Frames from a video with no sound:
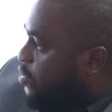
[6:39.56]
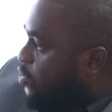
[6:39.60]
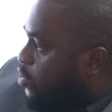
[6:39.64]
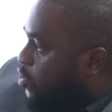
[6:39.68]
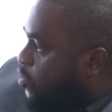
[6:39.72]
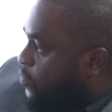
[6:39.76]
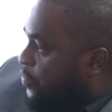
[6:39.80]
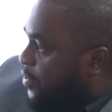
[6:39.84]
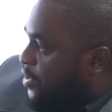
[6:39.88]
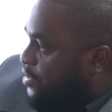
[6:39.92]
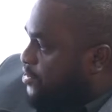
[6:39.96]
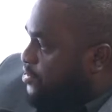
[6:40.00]

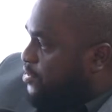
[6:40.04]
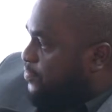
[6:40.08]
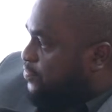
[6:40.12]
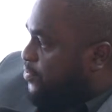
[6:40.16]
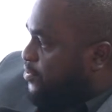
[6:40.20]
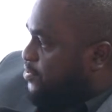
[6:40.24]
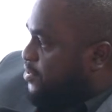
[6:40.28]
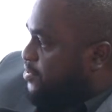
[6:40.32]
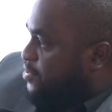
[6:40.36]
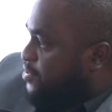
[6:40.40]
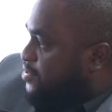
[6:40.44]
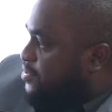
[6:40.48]
operational
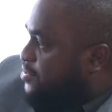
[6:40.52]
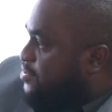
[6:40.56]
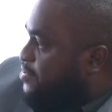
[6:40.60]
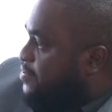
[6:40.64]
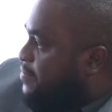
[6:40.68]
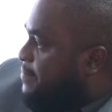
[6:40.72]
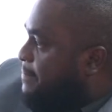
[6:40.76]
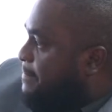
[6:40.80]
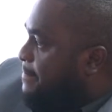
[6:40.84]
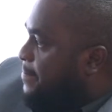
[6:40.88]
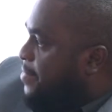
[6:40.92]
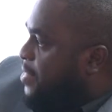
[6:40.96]
processes.
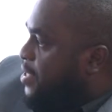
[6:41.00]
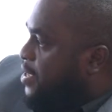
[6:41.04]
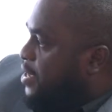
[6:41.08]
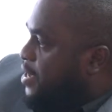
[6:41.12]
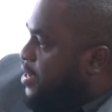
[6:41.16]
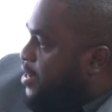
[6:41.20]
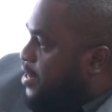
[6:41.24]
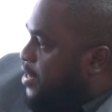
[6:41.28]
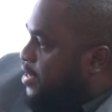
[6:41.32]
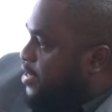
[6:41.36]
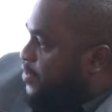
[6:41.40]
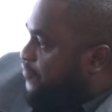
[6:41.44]

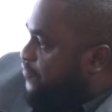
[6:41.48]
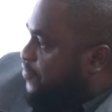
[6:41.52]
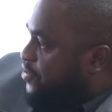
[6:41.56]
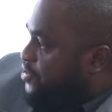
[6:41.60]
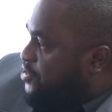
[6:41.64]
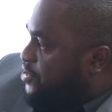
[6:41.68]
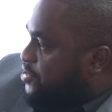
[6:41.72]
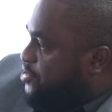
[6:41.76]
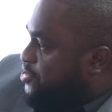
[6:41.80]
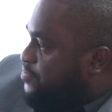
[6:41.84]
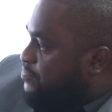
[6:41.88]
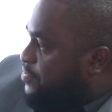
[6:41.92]

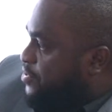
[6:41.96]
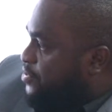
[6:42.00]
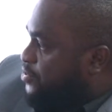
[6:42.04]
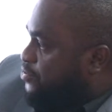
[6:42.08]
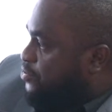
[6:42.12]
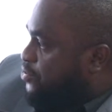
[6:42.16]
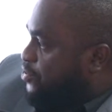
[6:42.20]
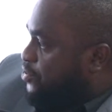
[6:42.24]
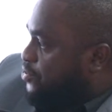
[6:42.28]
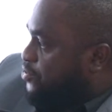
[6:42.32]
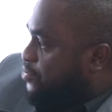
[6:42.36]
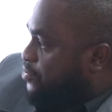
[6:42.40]
Inefficiency-based
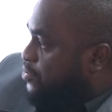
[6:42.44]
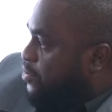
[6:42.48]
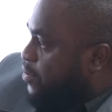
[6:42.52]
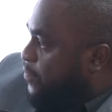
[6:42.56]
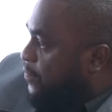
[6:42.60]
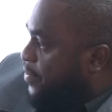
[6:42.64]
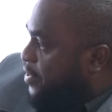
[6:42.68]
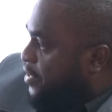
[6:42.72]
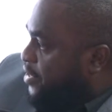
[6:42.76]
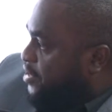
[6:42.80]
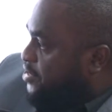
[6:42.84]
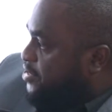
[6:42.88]

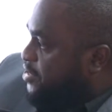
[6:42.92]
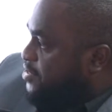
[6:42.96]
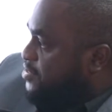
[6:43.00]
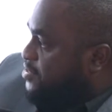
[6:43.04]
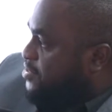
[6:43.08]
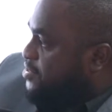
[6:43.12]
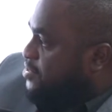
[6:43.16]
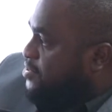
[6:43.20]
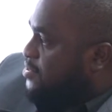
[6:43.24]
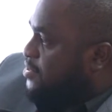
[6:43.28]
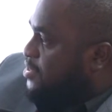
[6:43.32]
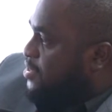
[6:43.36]

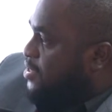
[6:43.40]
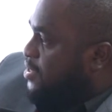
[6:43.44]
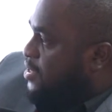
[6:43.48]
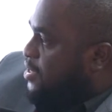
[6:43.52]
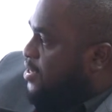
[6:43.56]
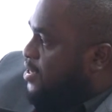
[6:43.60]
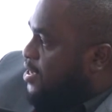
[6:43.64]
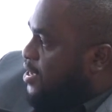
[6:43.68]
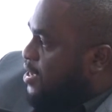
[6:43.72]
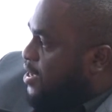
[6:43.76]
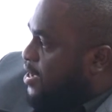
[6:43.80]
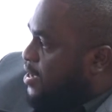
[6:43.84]
operations,
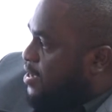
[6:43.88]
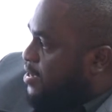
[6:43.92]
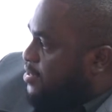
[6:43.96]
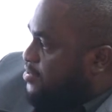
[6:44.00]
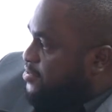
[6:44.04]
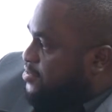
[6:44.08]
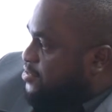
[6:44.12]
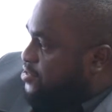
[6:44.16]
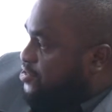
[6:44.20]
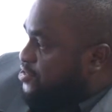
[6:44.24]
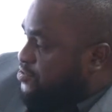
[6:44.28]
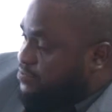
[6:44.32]

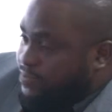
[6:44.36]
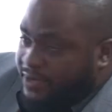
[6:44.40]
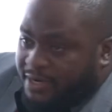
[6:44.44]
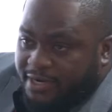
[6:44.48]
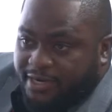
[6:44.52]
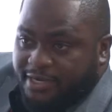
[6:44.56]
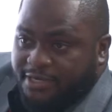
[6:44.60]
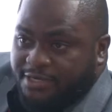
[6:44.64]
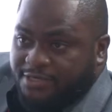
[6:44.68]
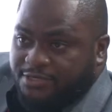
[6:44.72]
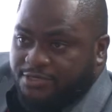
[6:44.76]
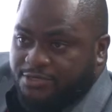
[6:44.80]
this is
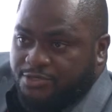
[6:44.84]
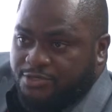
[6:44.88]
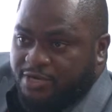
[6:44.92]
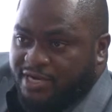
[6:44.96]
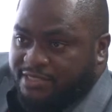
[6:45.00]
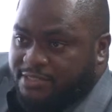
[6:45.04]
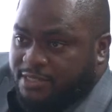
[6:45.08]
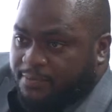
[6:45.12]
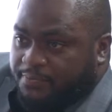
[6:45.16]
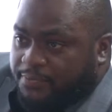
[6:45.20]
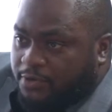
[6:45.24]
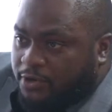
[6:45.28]
mainly at
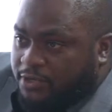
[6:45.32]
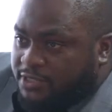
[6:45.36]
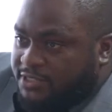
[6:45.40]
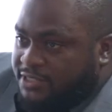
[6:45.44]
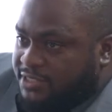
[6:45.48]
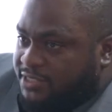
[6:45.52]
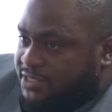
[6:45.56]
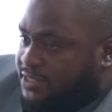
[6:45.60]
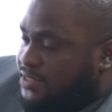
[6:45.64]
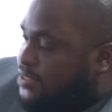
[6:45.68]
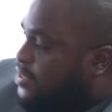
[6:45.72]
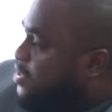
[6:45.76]
the
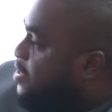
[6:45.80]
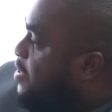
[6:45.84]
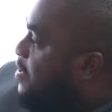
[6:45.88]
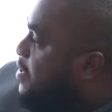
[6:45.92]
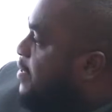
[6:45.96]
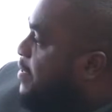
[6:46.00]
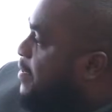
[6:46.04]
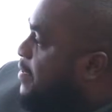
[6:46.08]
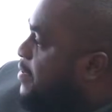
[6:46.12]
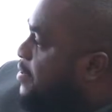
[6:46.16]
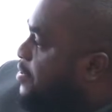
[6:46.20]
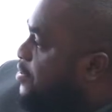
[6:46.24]
port,
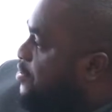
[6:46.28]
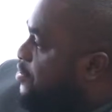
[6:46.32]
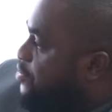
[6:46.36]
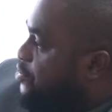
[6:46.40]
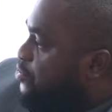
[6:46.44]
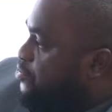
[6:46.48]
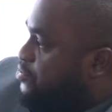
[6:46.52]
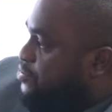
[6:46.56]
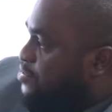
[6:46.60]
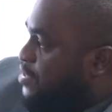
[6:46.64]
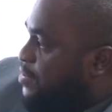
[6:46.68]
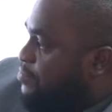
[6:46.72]

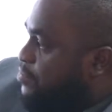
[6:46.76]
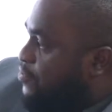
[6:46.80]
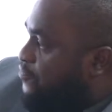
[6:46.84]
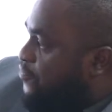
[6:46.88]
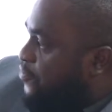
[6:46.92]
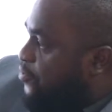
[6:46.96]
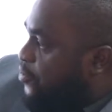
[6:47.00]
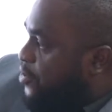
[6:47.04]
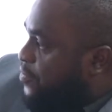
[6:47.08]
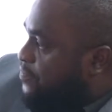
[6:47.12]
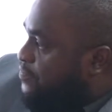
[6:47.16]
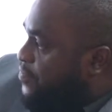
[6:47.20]
use some of
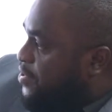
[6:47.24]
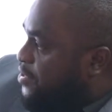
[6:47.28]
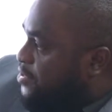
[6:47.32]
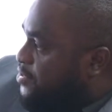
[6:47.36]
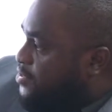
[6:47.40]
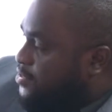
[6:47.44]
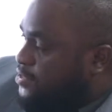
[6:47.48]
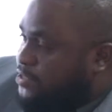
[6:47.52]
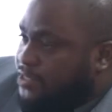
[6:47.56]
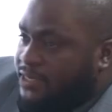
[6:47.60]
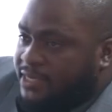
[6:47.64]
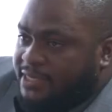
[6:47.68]
equipment
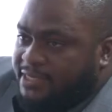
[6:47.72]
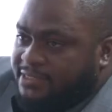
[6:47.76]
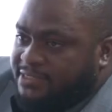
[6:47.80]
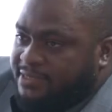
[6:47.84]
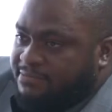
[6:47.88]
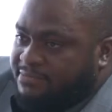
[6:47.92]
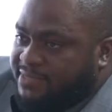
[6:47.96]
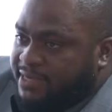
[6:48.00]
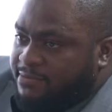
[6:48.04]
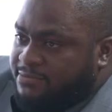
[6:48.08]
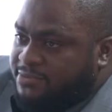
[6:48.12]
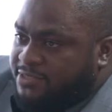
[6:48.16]
here.
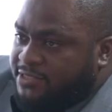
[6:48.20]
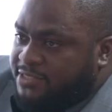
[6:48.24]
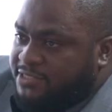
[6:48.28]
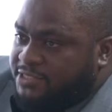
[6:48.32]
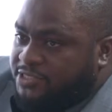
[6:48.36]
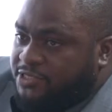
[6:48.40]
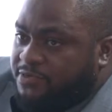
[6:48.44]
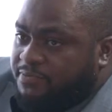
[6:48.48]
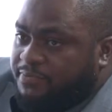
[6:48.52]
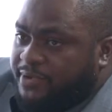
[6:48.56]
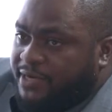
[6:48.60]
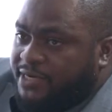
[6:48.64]
Sometimes it
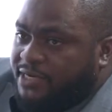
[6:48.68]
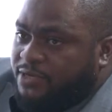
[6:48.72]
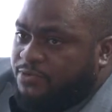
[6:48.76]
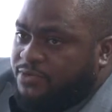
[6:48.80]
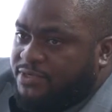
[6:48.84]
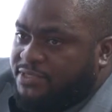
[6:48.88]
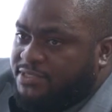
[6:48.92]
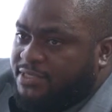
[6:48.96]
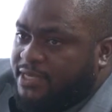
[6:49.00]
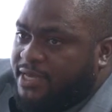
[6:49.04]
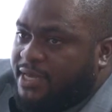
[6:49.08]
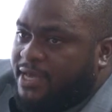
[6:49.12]
depends
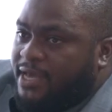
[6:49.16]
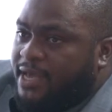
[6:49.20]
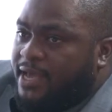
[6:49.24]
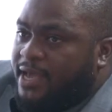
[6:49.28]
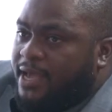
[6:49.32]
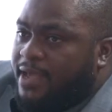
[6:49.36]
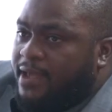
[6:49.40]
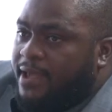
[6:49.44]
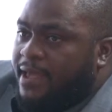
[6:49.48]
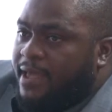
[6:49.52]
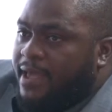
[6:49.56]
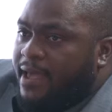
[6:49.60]
with
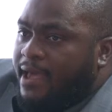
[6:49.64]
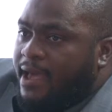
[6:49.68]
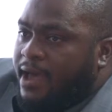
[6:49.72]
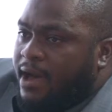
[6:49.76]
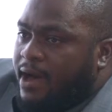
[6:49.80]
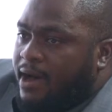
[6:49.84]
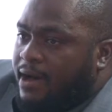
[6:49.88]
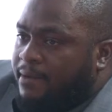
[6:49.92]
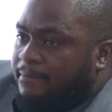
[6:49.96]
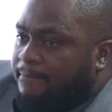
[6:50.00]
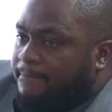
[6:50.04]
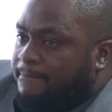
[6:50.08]
the
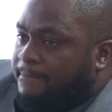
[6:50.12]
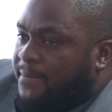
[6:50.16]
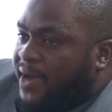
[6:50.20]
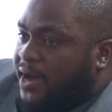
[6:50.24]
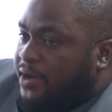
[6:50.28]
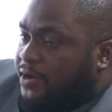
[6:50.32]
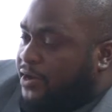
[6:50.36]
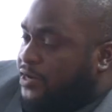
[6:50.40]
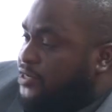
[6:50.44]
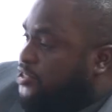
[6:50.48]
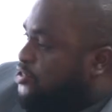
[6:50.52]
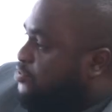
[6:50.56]

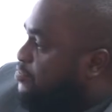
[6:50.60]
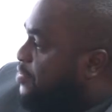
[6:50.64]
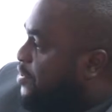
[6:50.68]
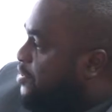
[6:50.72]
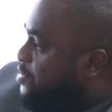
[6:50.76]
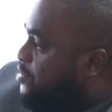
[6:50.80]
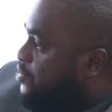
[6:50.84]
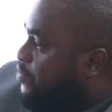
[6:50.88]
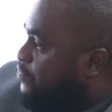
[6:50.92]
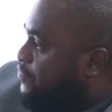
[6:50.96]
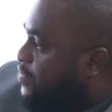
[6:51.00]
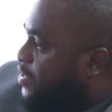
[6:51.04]

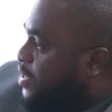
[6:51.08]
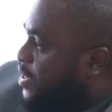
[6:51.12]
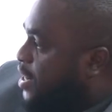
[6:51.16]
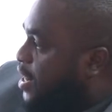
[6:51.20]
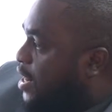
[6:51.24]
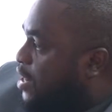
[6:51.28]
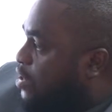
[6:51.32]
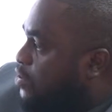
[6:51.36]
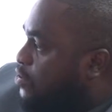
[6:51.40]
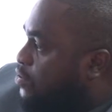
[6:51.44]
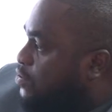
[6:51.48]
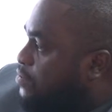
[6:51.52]
arrangement of the
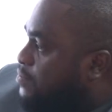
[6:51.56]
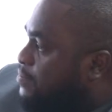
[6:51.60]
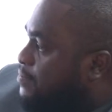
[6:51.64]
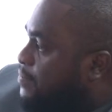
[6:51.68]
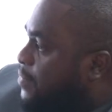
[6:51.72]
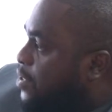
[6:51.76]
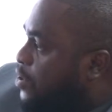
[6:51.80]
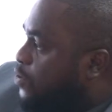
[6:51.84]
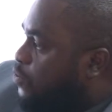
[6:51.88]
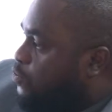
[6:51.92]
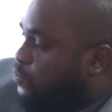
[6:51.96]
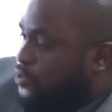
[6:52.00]
cargo,
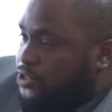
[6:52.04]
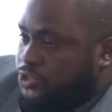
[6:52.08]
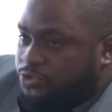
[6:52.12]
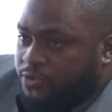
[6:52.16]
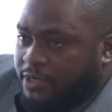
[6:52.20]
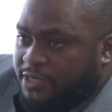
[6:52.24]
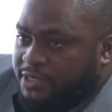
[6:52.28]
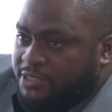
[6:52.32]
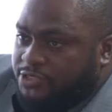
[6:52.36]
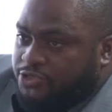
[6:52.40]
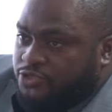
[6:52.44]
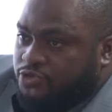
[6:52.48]
which
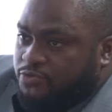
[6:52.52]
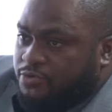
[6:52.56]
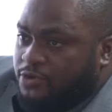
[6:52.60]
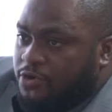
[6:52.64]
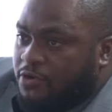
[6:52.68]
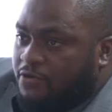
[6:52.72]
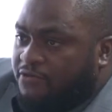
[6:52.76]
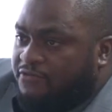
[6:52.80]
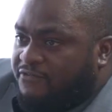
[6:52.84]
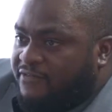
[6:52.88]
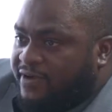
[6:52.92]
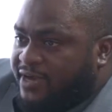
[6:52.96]
one should
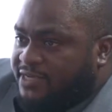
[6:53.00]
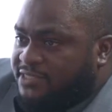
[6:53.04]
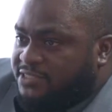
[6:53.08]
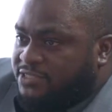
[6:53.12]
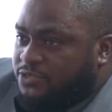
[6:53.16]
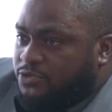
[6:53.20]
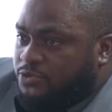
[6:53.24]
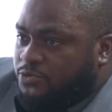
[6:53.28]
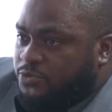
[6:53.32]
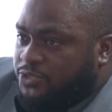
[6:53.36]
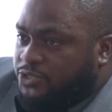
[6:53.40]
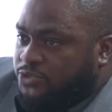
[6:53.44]
go first
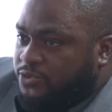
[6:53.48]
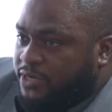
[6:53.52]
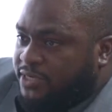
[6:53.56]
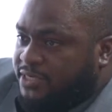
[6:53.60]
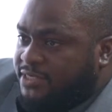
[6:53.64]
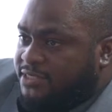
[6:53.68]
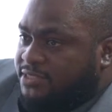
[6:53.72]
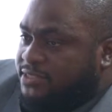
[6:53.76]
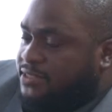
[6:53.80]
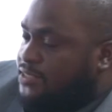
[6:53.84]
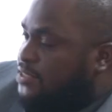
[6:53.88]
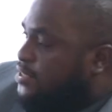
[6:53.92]
and which
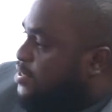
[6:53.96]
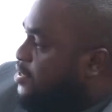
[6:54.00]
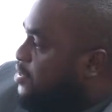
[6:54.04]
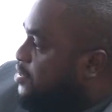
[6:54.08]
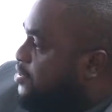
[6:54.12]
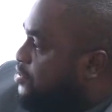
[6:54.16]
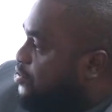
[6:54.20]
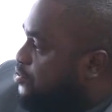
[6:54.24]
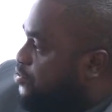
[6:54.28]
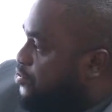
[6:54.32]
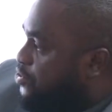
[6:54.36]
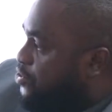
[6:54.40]
one
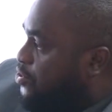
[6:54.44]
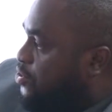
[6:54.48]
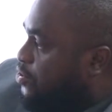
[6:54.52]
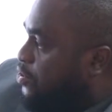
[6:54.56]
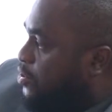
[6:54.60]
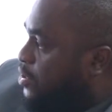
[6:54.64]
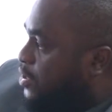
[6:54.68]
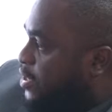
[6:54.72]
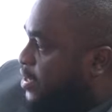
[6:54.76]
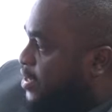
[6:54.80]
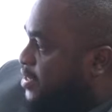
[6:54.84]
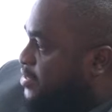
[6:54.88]
should
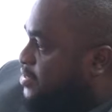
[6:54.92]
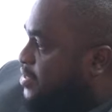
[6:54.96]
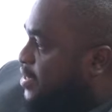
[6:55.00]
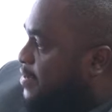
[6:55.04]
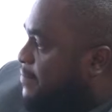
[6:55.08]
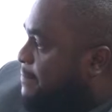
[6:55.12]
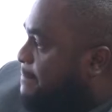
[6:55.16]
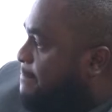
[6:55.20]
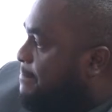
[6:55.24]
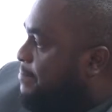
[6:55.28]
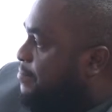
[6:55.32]
go later.